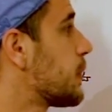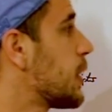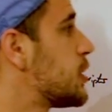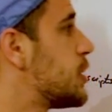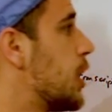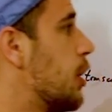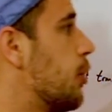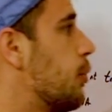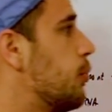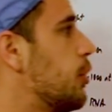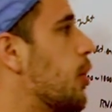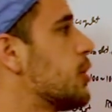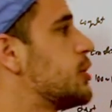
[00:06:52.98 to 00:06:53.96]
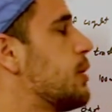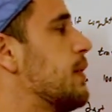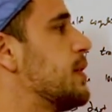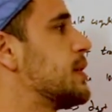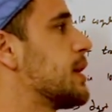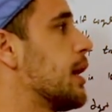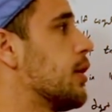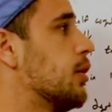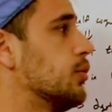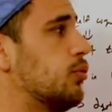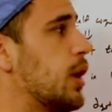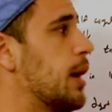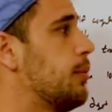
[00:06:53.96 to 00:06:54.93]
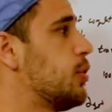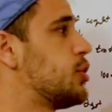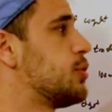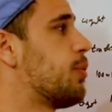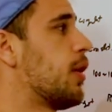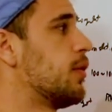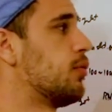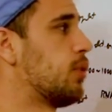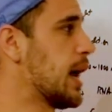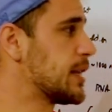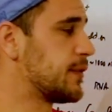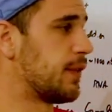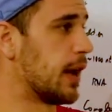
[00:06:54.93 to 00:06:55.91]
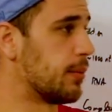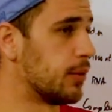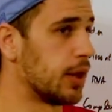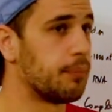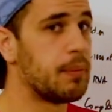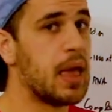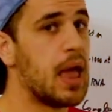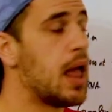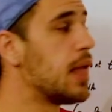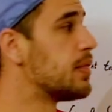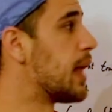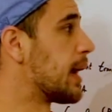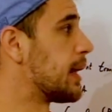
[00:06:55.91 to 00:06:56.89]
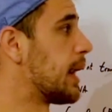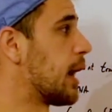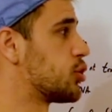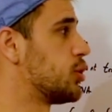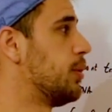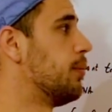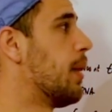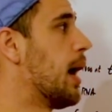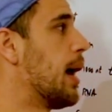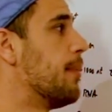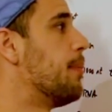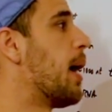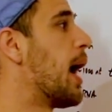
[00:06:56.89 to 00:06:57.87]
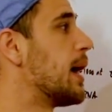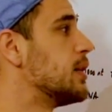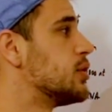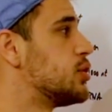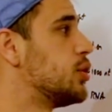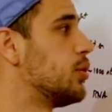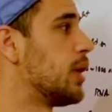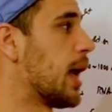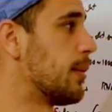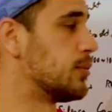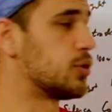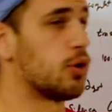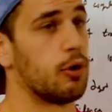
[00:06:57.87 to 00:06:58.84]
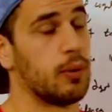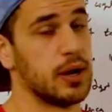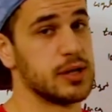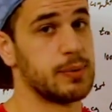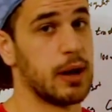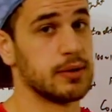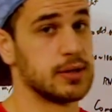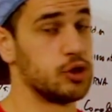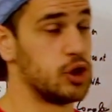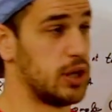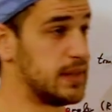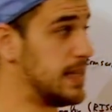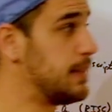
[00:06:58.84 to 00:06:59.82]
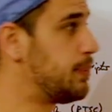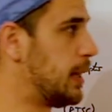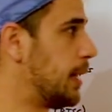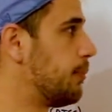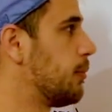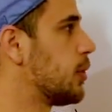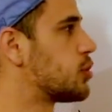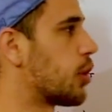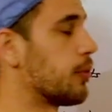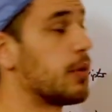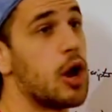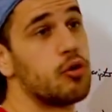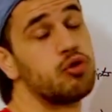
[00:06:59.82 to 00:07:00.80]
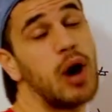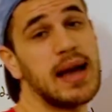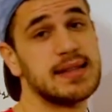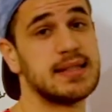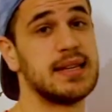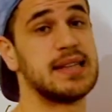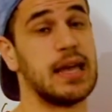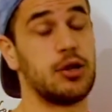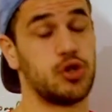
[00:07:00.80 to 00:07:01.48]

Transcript: So we also have this guy called Rev, which is part of the RAS family, that can actually binds to the mTOR when it's bound to GTP. Sorry, RAS is a